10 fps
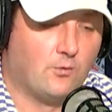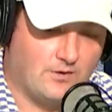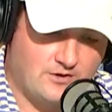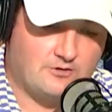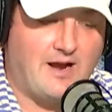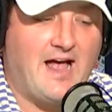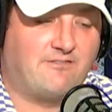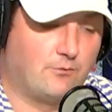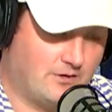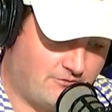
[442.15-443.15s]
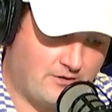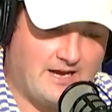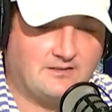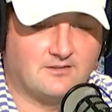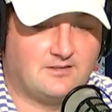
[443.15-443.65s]
with the draft and with
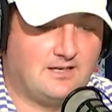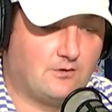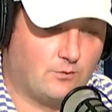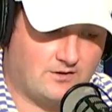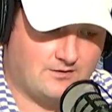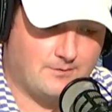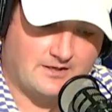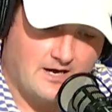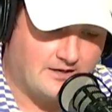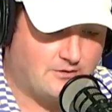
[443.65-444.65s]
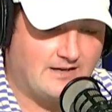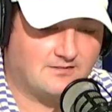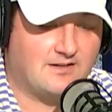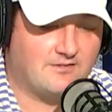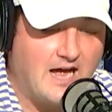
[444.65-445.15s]
free agency and with some of the
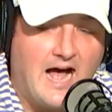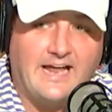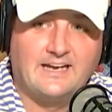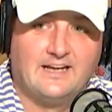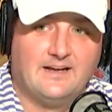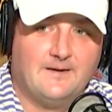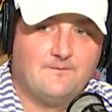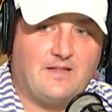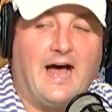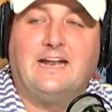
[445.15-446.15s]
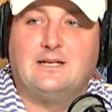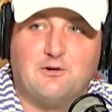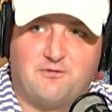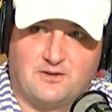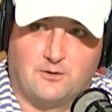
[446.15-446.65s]
contracts that they've got? How do
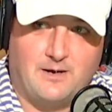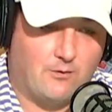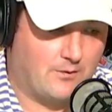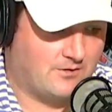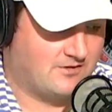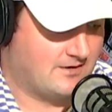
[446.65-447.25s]
you feel about where we're